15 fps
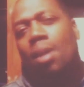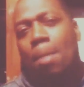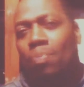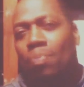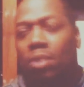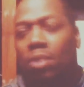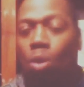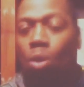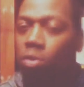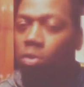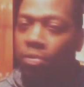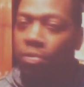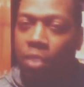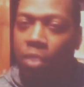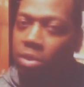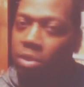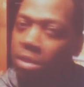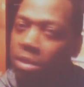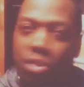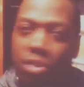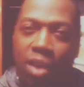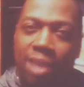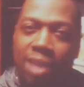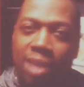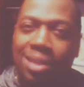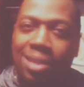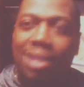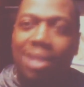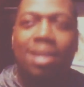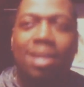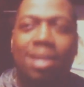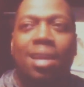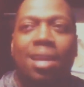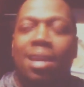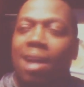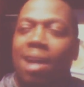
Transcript: Ghost verse is crazy. Yeah.